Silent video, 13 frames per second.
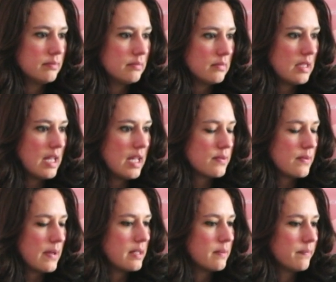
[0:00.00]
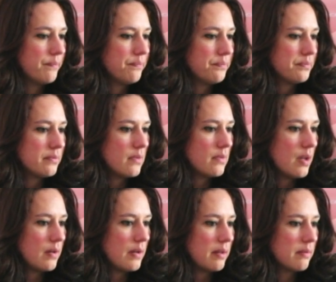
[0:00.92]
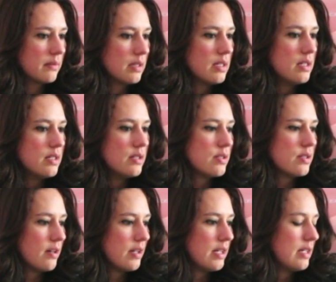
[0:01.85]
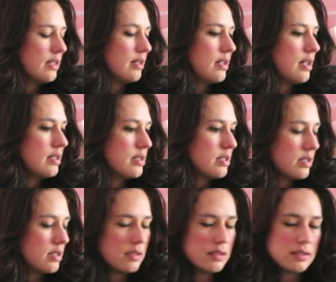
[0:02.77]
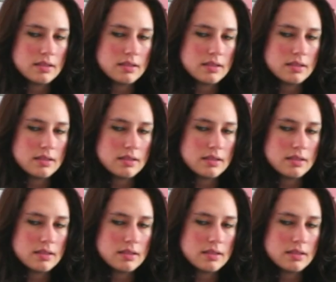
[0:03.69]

That's right. Okay. Sorry. Got to